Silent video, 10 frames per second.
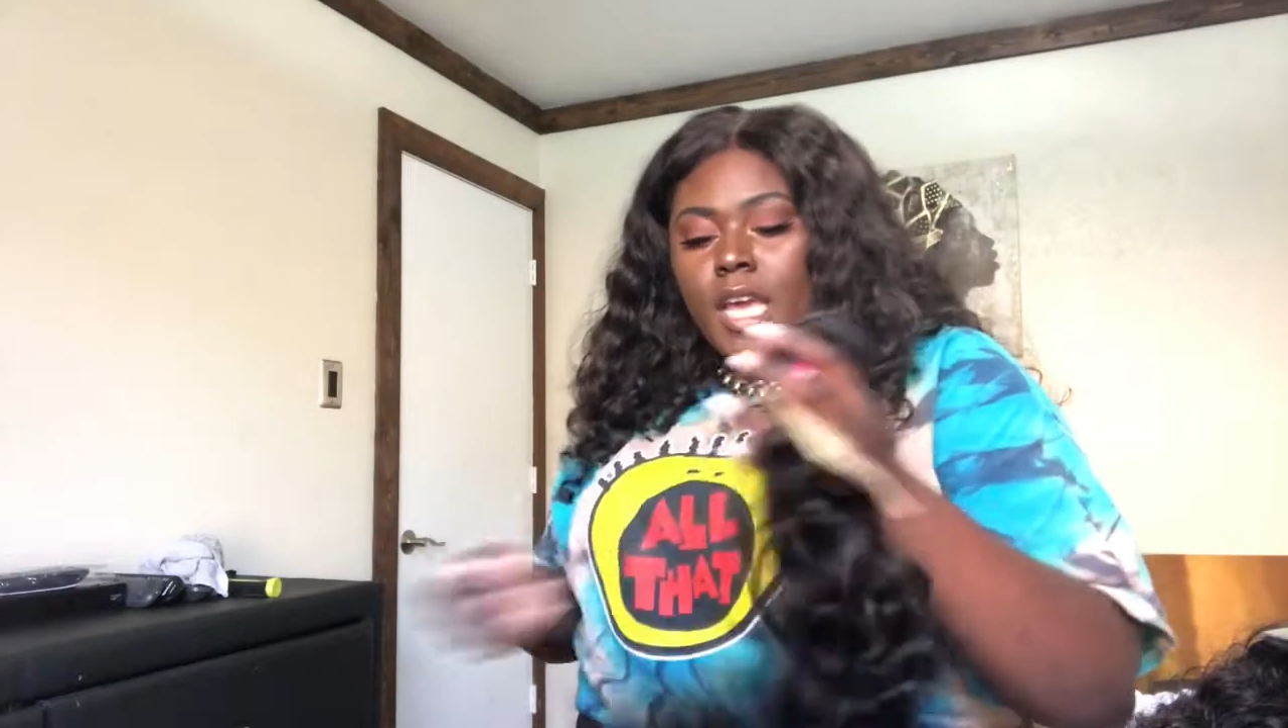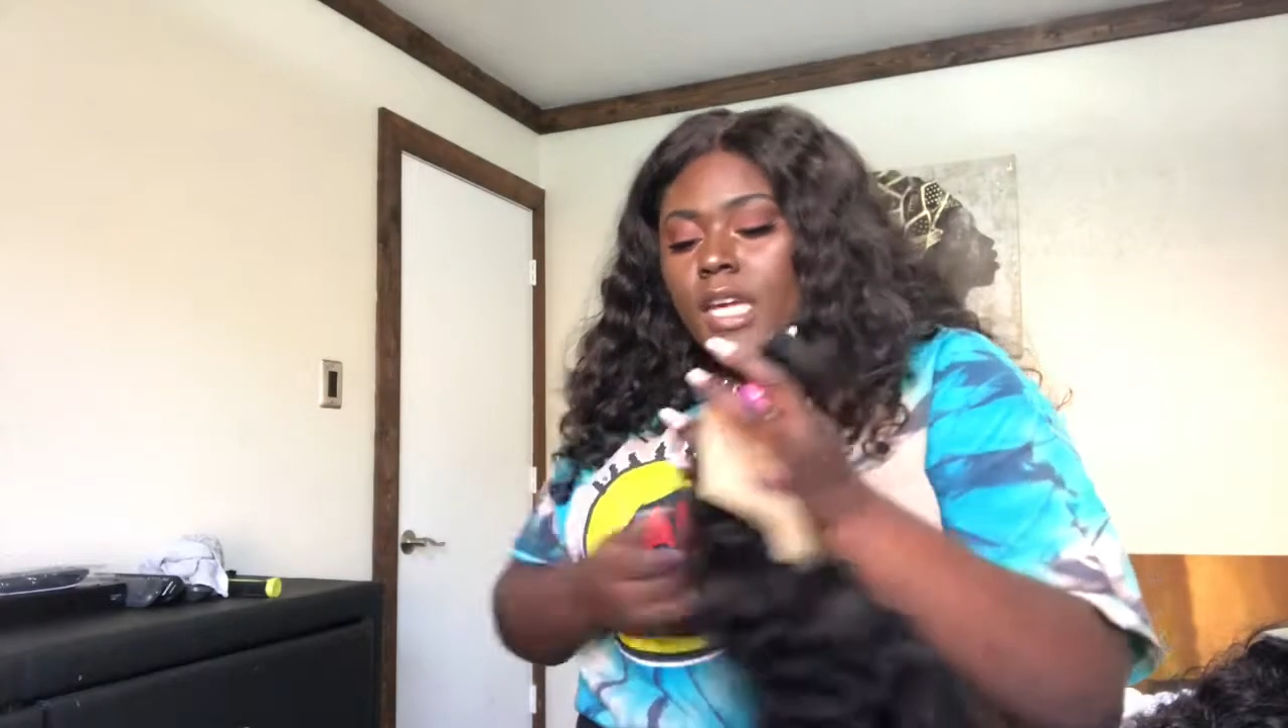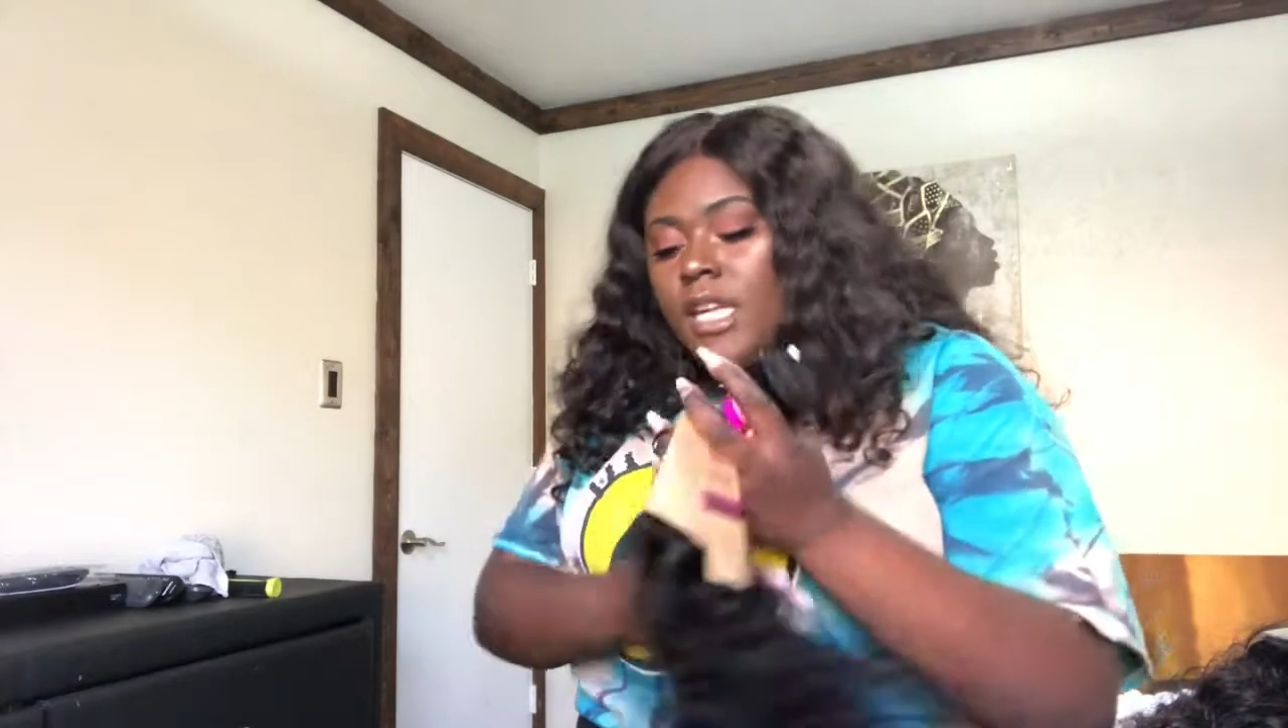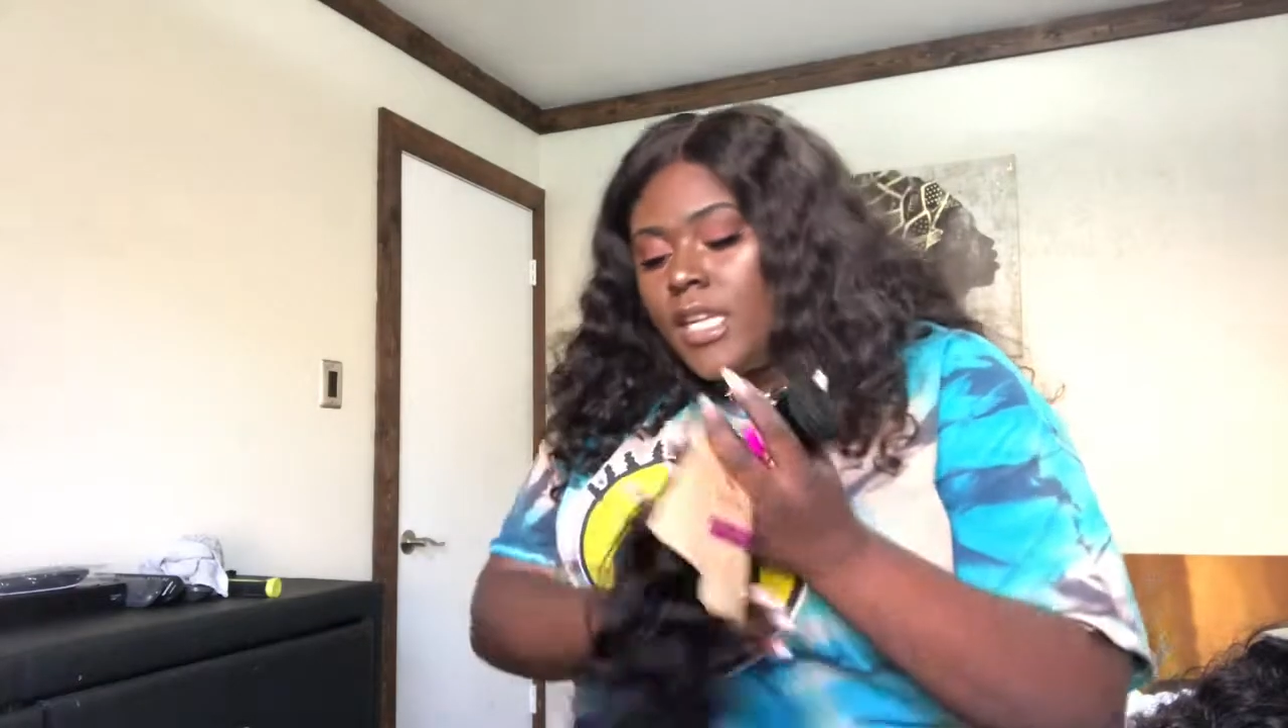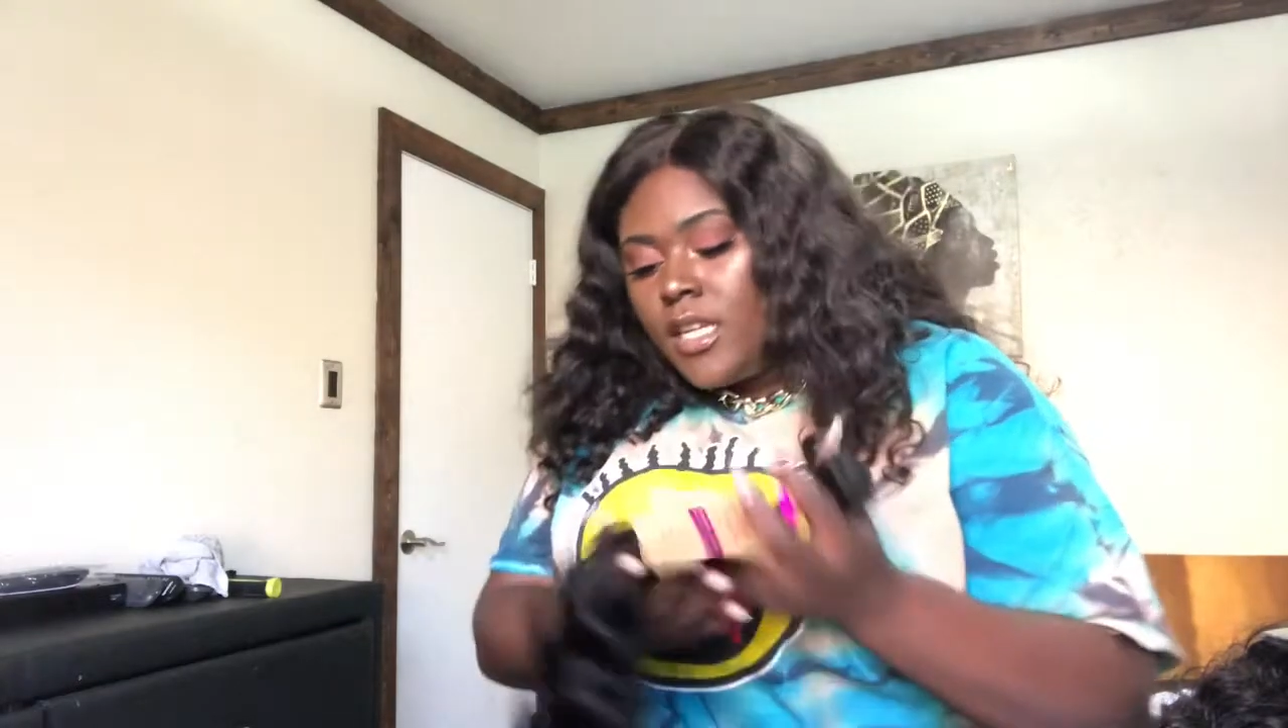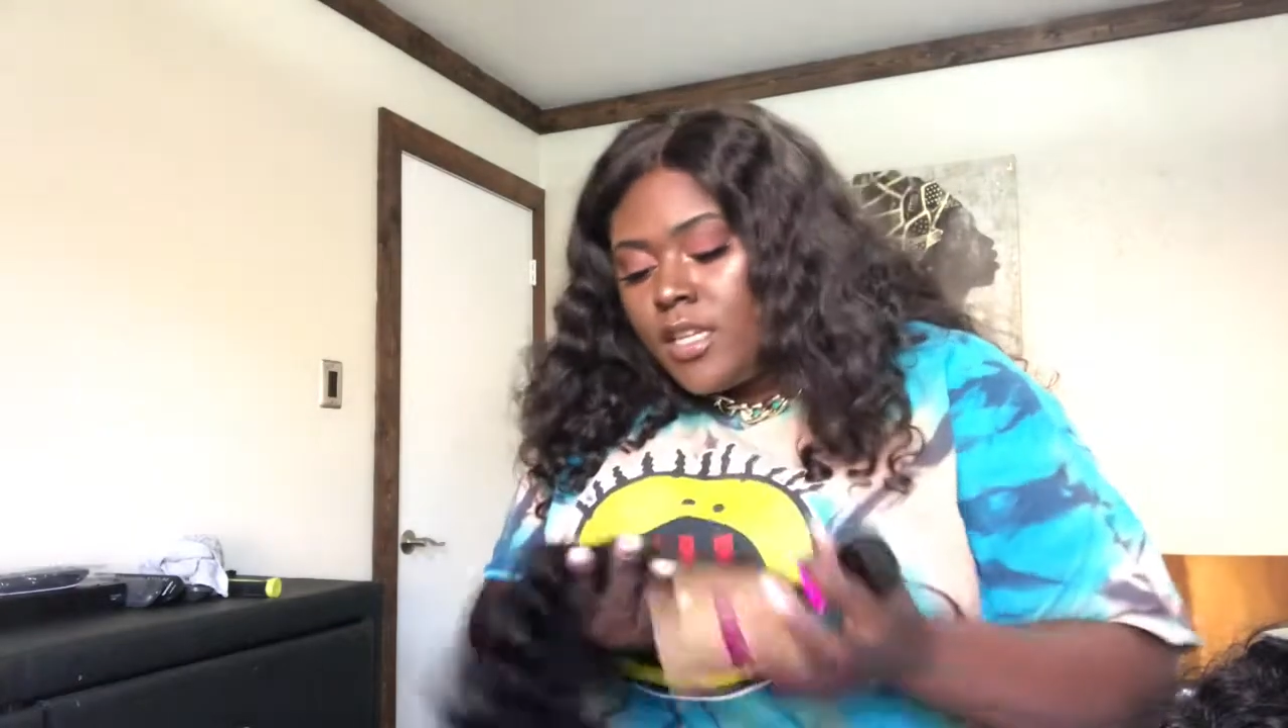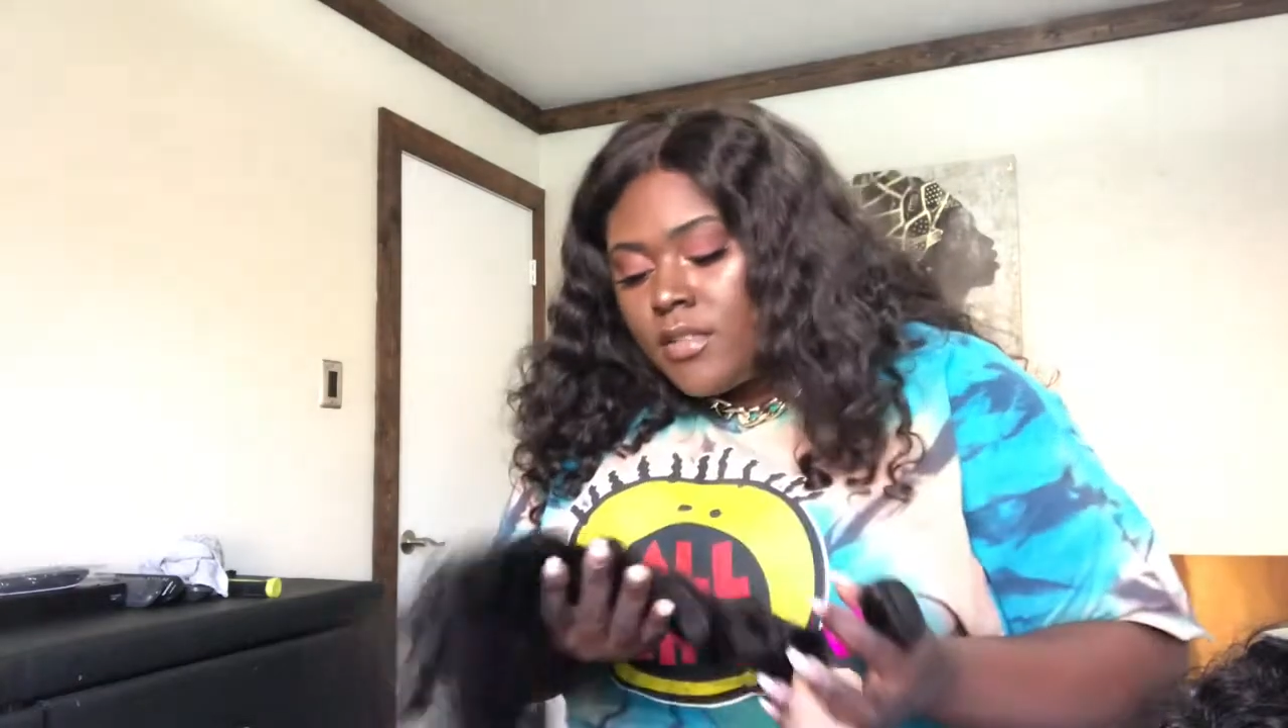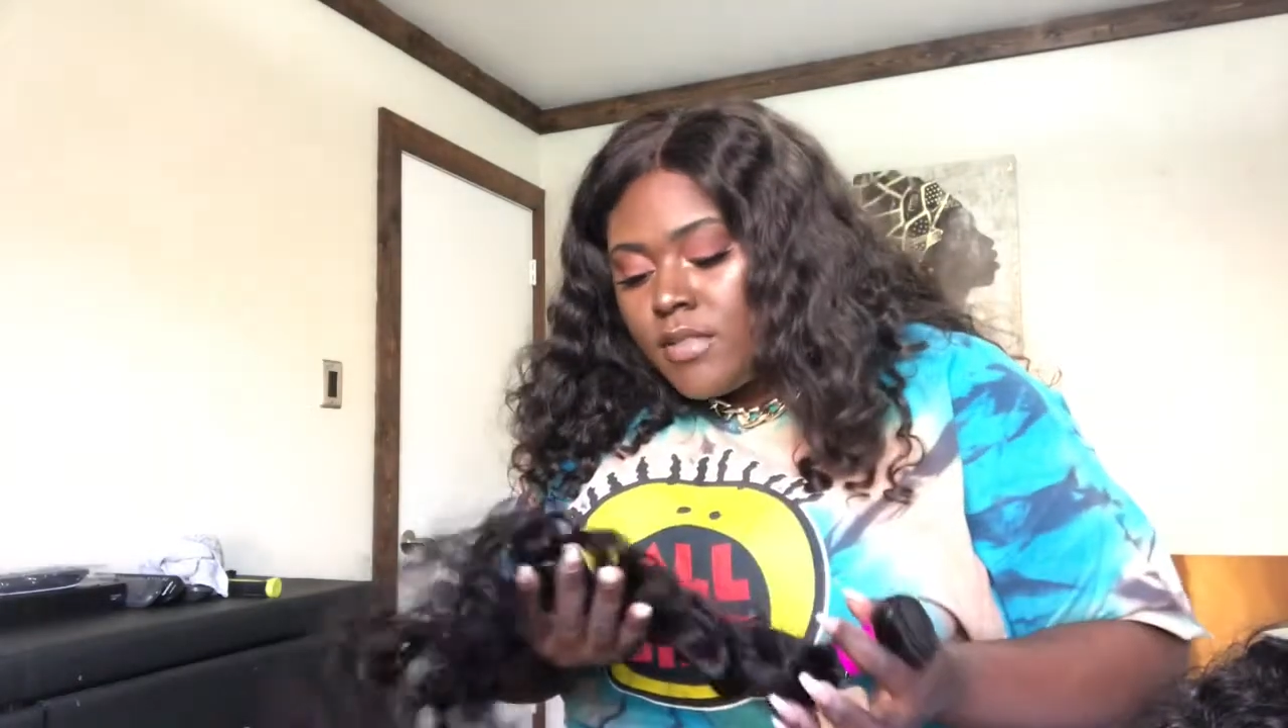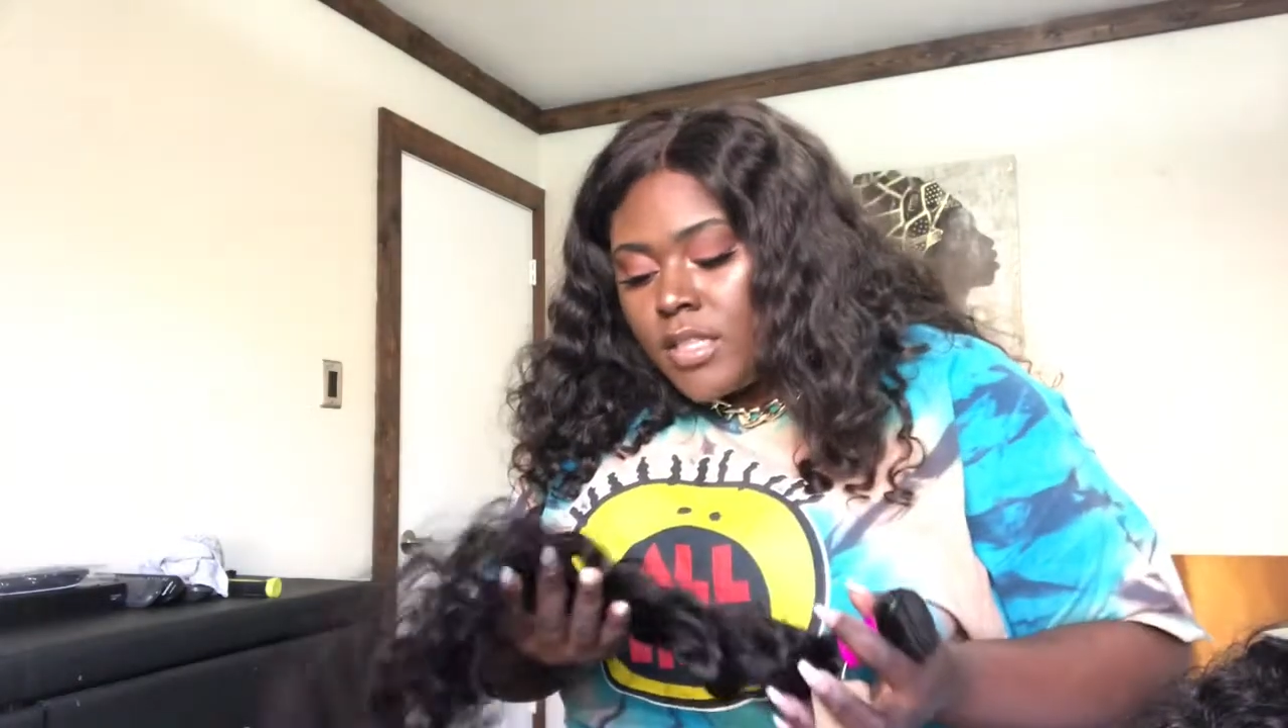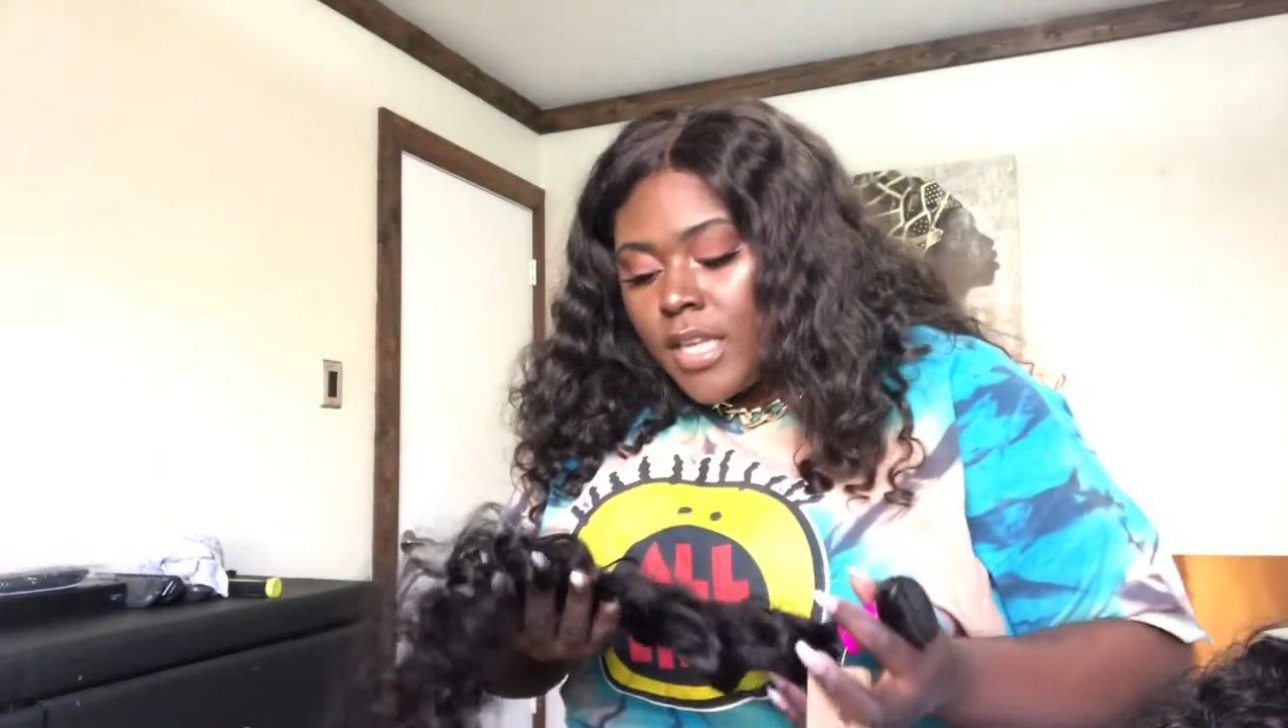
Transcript: And I love the